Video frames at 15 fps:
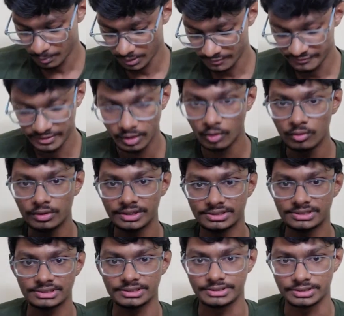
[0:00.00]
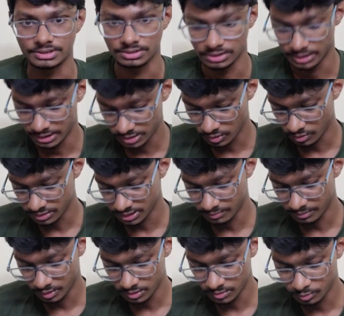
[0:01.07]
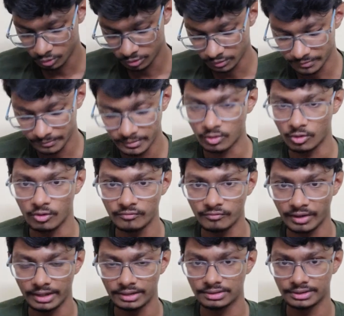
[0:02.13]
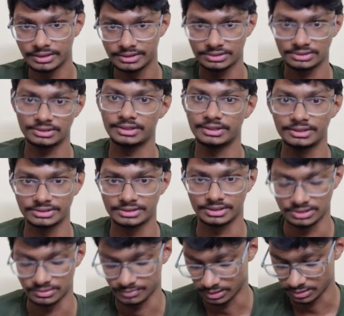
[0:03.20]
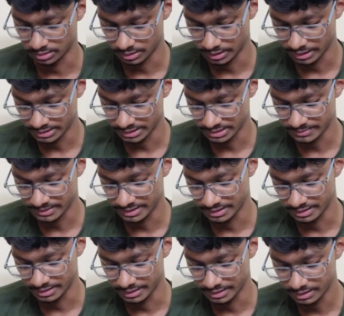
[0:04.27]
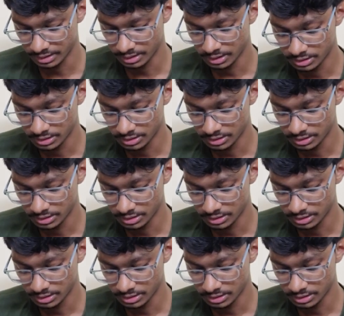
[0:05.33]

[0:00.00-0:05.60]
but V out isn't changing. It is constant because both of them are off, and there isn't any discharging path, as I explained here, right?